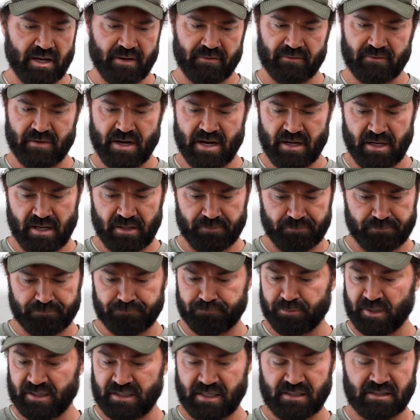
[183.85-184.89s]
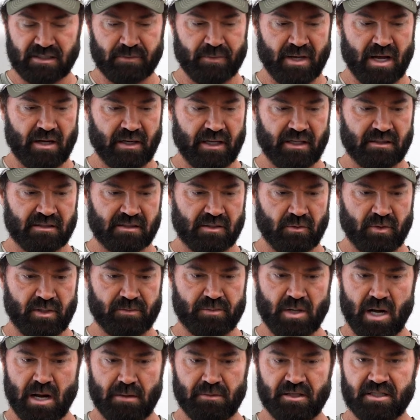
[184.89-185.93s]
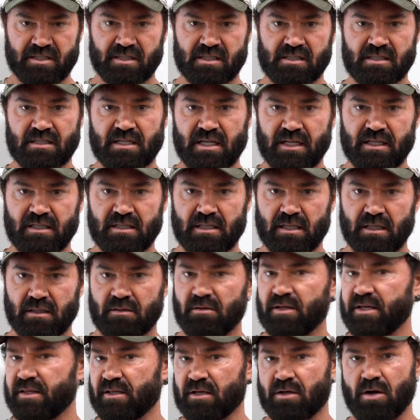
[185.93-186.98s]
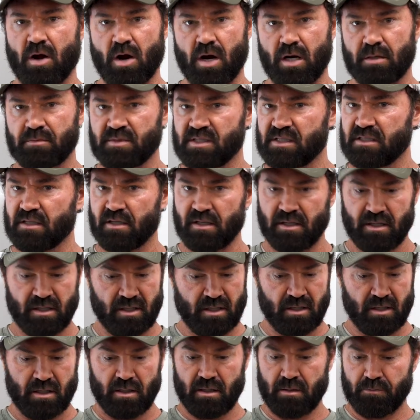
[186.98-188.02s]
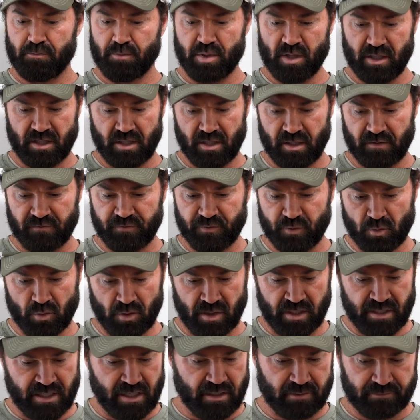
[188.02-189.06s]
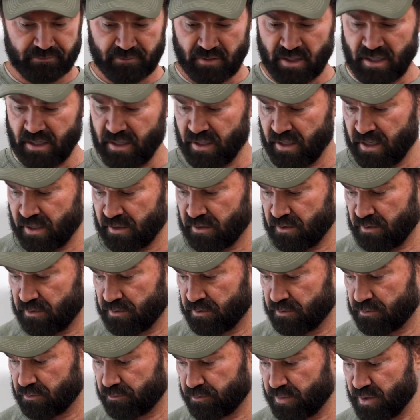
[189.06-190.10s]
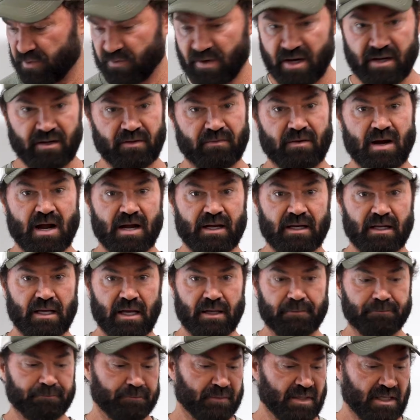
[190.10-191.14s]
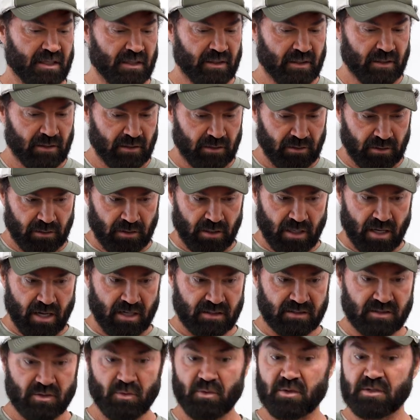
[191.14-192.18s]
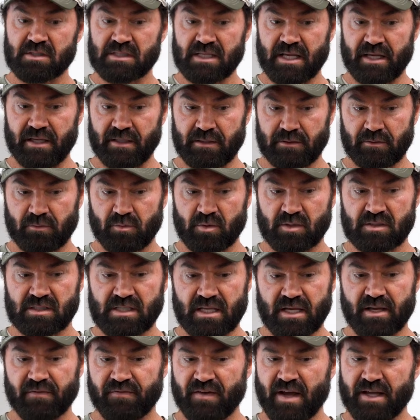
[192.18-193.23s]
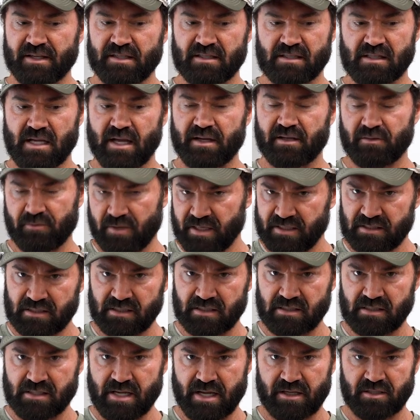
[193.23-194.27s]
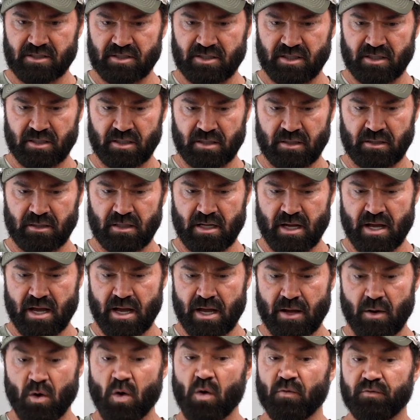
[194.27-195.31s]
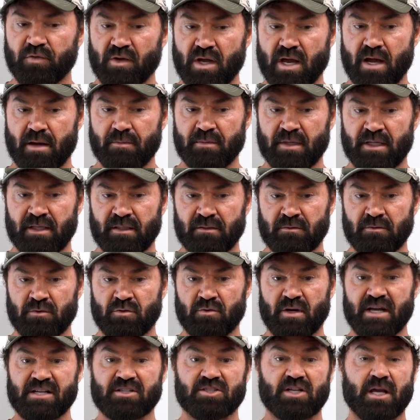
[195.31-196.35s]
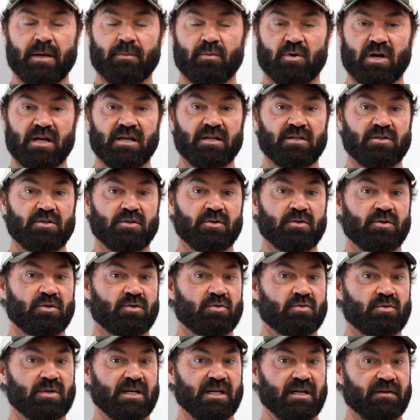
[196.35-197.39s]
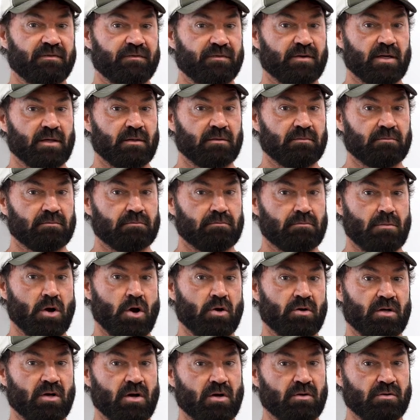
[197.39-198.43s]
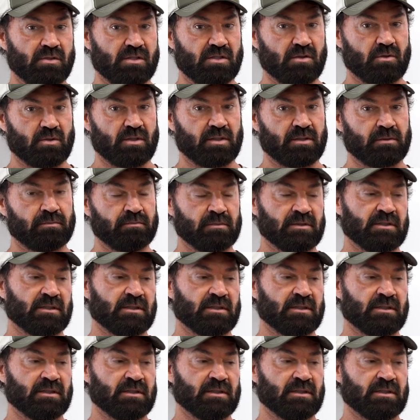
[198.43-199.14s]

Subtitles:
it and ran it, but that's about it. So we probably just need to clean the carbs, put good fuel in it, and be ready to ride again. So we'll see. We'll see if I decide to race this next year. Hopefully I'm in great shape where I could do 3 different motos or